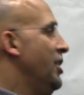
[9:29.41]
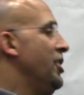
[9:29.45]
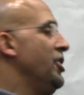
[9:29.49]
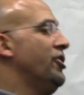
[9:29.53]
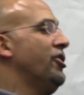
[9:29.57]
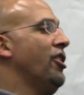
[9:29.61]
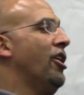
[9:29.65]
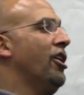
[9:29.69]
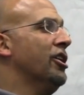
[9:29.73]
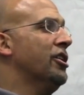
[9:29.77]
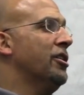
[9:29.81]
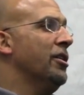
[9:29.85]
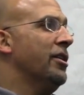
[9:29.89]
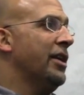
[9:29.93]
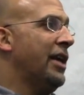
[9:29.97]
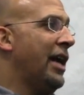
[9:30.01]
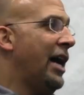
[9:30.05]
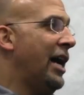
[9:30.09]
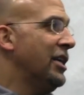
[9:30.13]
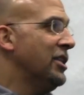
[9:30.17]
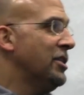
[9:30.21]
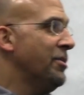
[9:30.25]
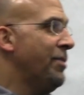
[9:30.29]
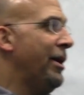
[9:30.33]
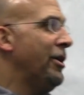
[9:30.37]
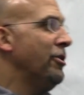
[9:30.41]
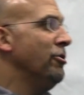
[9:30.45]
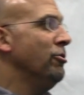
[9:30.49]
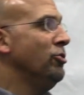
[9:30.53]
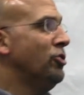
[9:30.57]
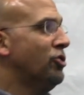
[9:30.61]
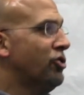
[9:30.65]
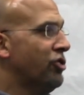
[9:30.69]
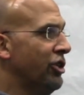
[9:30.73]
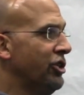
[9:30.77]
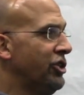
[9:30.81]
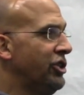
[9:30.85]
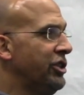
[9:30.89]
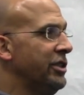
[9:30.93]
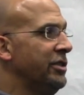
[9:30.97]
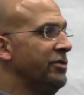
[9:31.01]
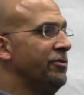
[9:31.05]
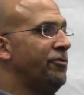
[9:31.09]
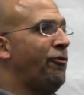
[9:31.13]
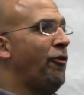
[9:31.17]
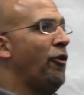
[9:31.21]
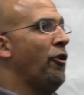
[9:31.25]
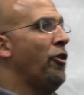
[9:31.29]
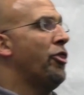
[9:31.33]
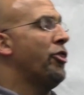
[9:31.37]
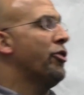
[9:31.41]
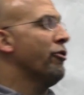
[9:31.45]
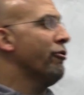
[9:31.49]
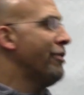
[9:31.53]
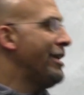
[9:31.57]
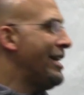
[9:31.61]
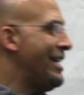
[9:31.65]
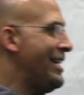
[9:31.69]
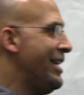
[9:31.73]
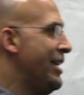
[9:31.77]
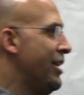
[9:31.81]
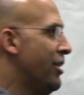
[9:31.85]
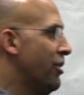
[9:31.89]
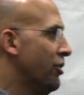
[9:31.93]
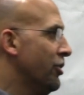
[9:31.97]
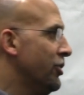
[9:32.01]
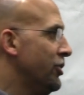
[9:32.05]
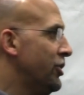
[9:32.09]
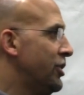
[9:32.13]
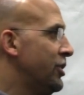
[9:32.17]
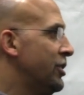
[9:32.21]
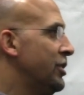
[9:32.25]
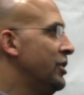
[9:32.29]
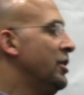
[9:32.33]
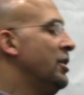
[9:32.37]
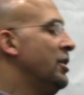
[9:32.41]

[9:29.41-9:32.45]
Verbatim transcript: you talk to the guys about nutrition for three years.